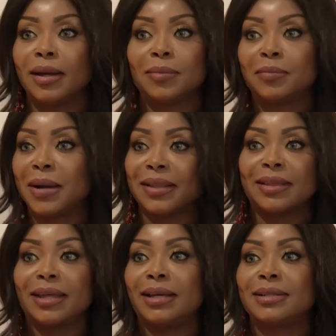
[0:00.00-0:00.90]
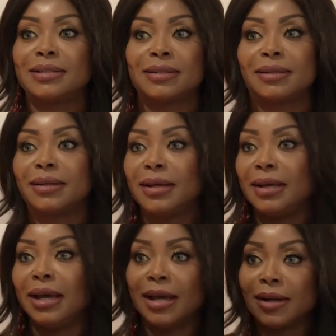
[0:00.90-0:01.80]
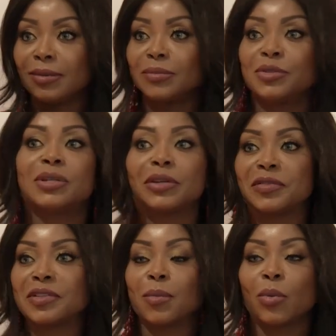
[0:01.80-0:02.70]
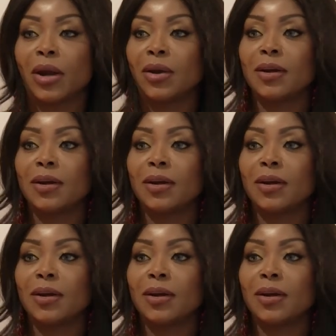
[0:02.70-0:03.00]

I'll pack the kids and I'll get off somewhere.